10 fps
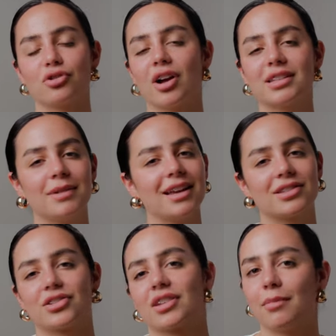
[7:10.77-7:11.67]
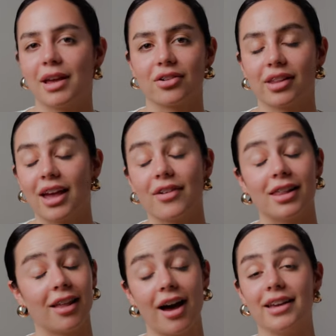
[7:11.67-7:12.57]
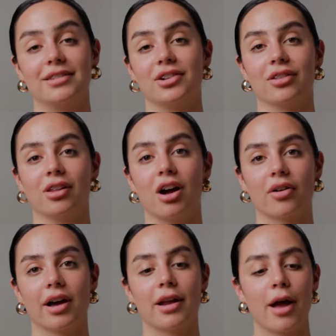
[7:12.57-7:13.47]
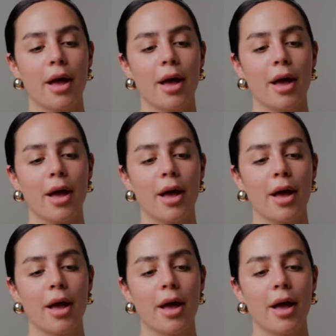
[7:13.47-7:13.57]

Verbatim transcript: Trust me, it's just going to make your life a lot easier in the long run.